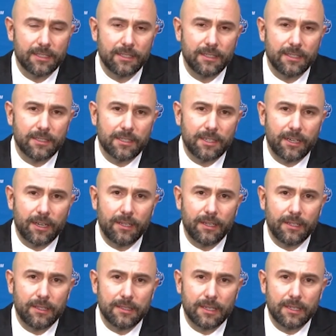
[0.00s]
what's going
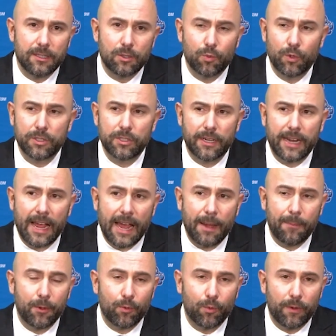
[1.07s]
to
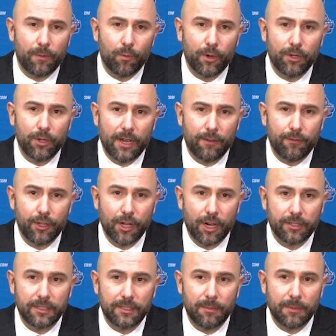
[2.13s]
happen when you have a
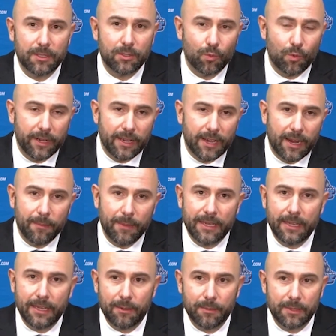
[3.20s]
young team. It's one guy
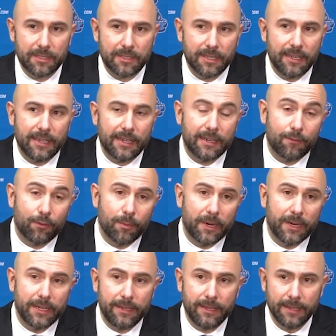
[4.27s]
making a mistake and
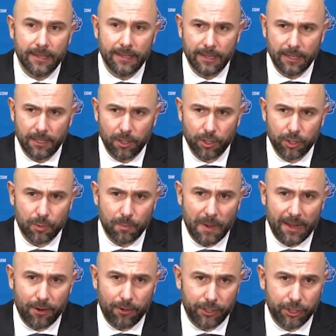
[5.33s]
everybody looks
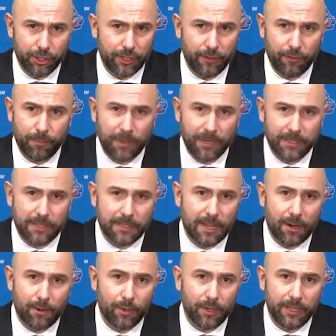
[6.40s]
bad on the shift, but it's
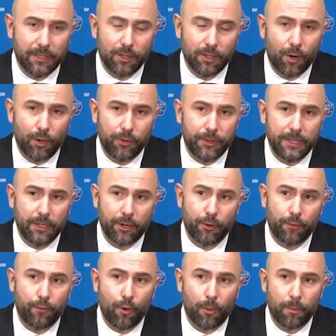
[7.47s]
not really the other
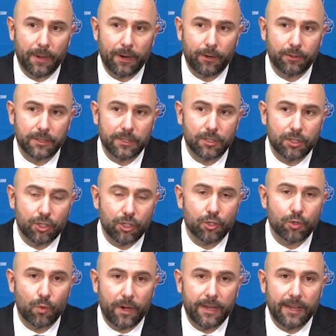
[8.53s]
four players. It's
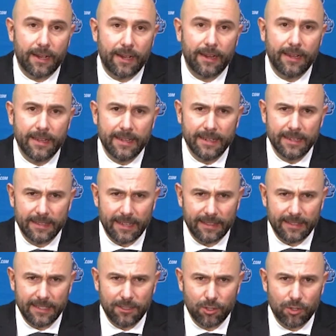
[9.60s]
just one guy that
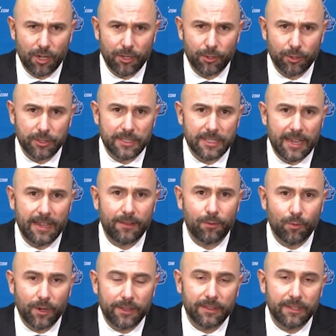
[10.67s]
needs to
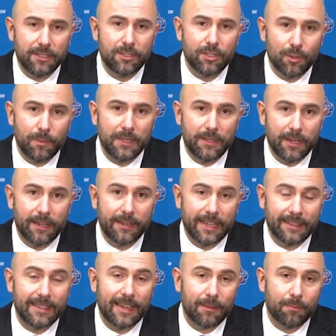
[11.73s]
understand what needs to be done
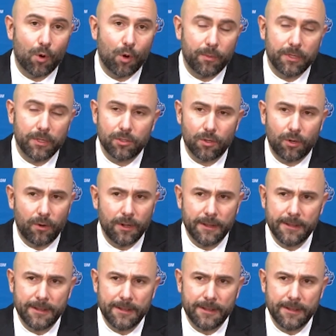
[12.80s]
at that moment. So